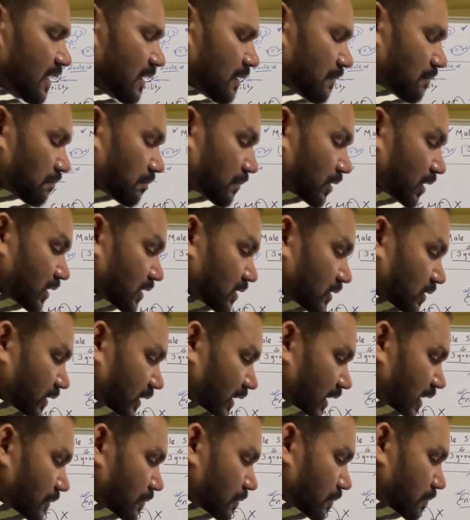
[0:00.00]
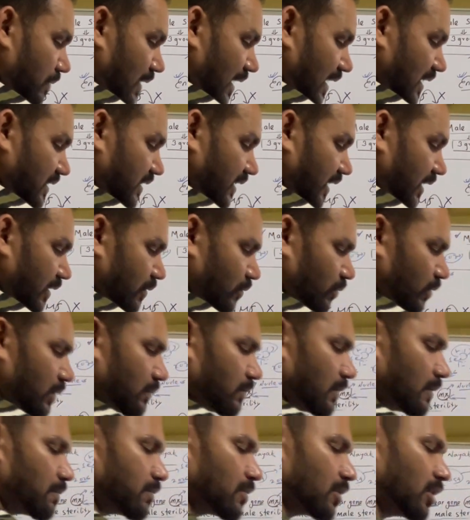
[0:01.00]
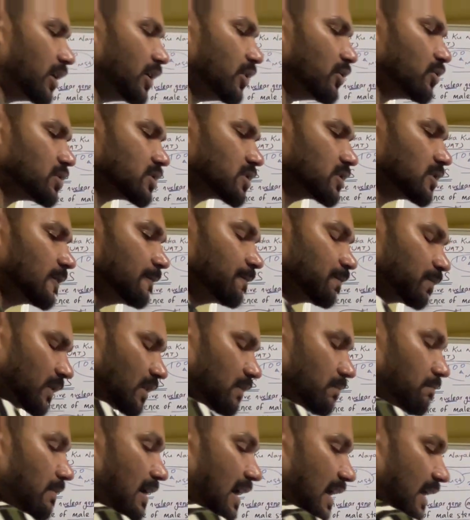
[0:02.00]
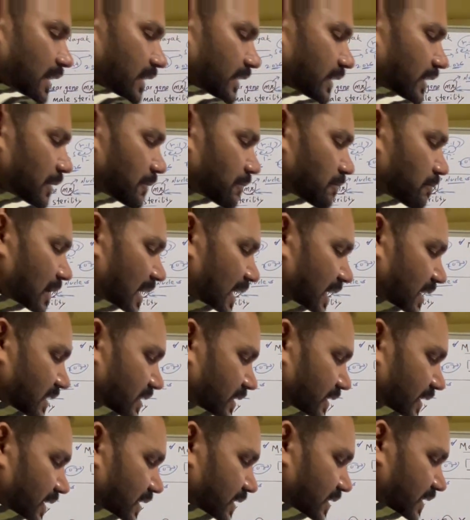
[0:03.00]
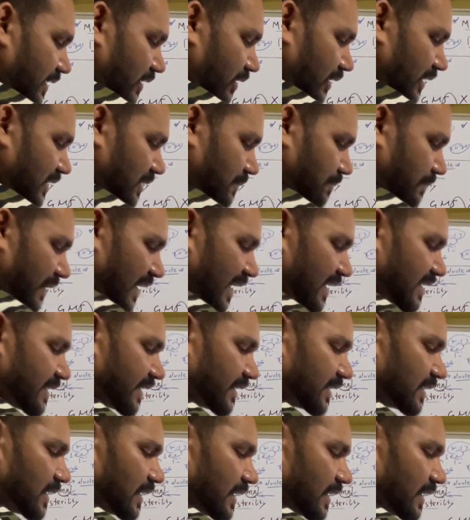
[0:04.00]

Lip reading: Because if Baxter will be produced, but if Baxter gene is present,